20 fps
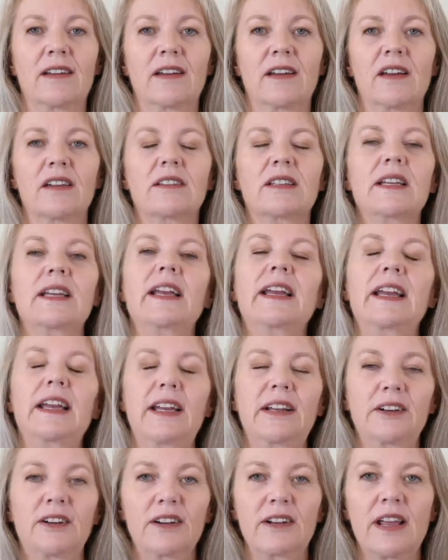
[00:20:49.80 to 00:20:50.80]
the
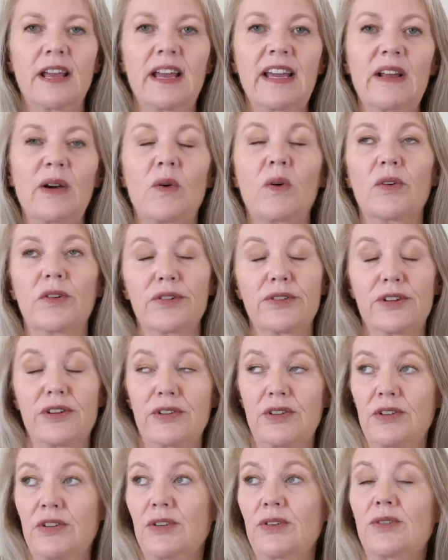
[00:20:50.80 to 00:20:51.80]
internet or the
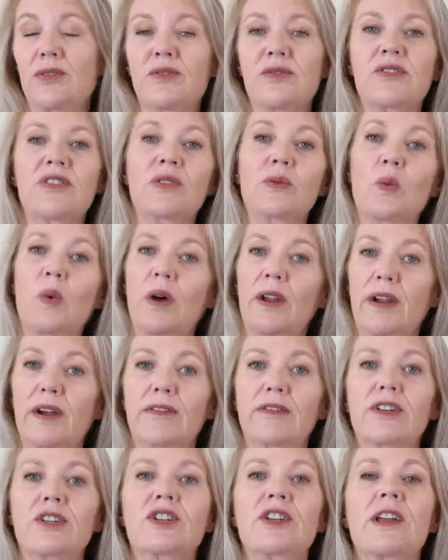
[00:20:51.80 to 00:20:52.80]
news in
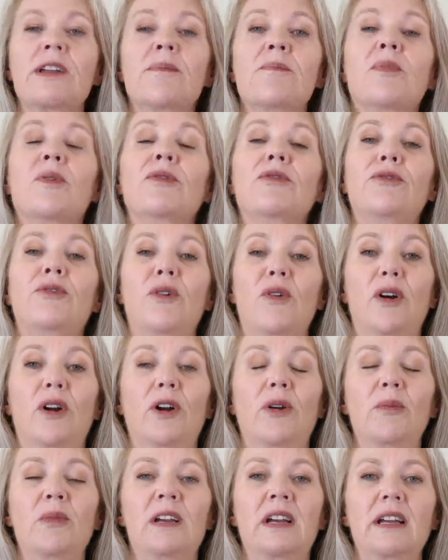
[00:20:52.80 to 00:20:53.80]
whatever shape or
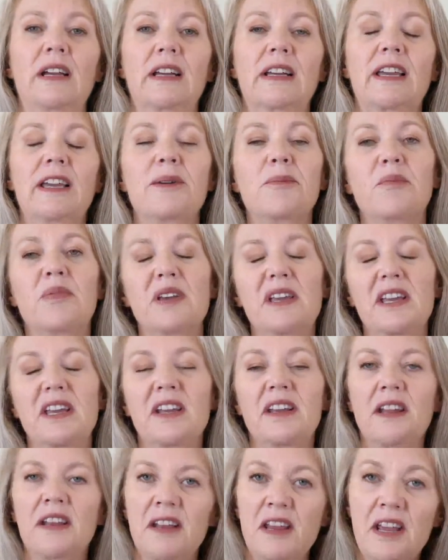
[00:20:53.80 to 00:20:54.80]
form can be
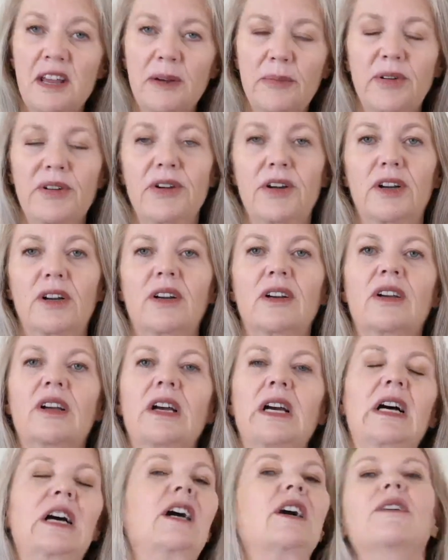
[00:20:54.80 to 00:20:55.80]
an inhibitor
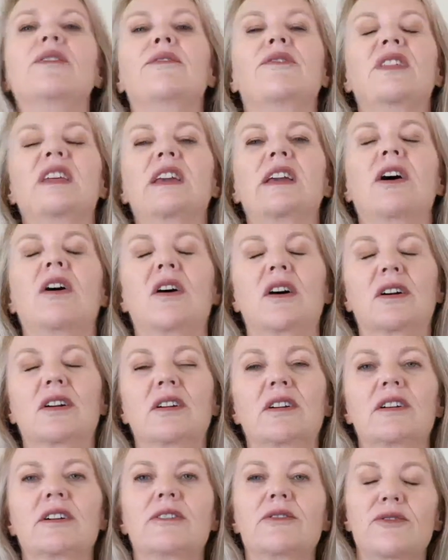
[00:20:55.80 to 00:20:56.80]
of the
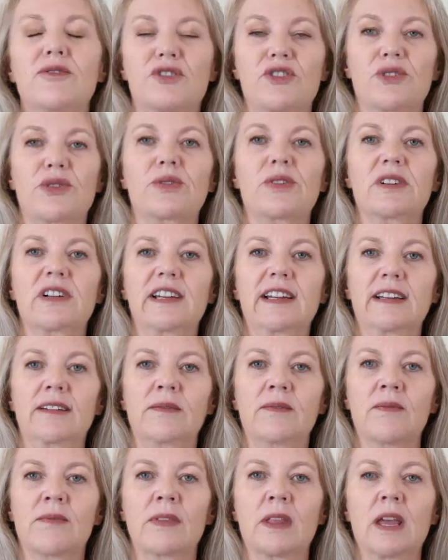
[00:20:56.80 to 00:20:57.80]
art of joy.
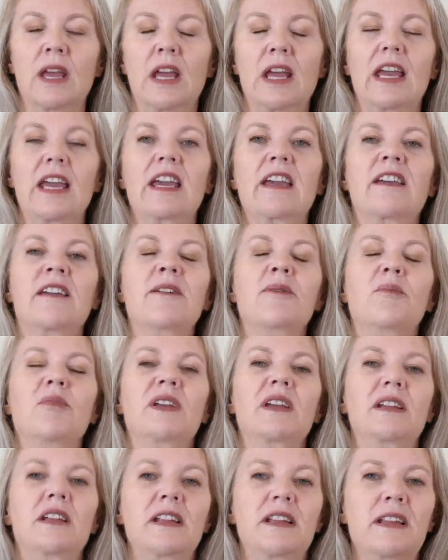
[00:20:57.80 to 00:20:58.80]
It can
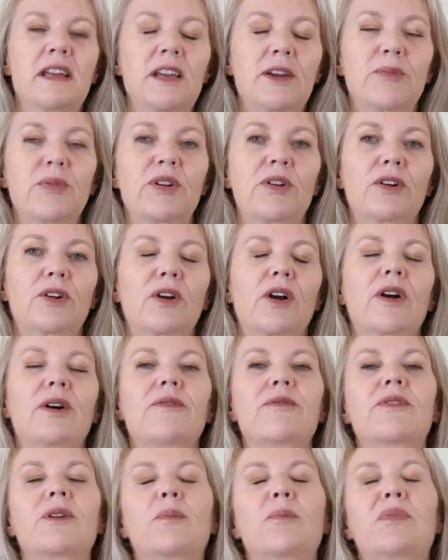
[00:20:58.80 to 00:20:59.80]
be an inhibitor
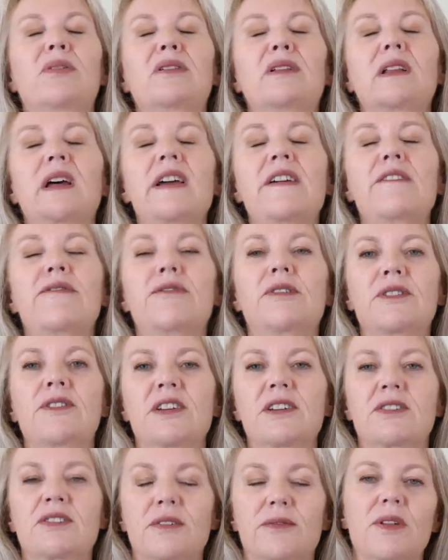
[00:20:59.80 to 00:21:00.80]
of the
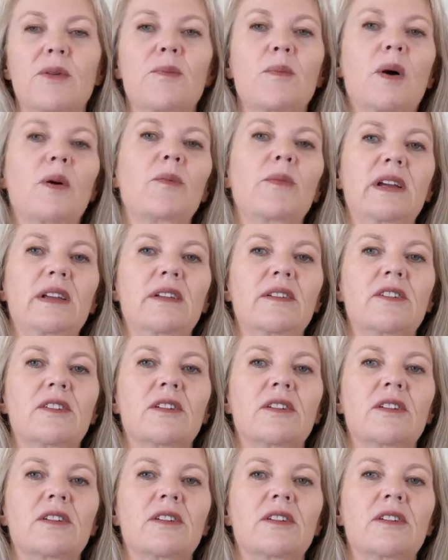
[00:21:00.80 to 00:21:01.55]
playfulness of the moment.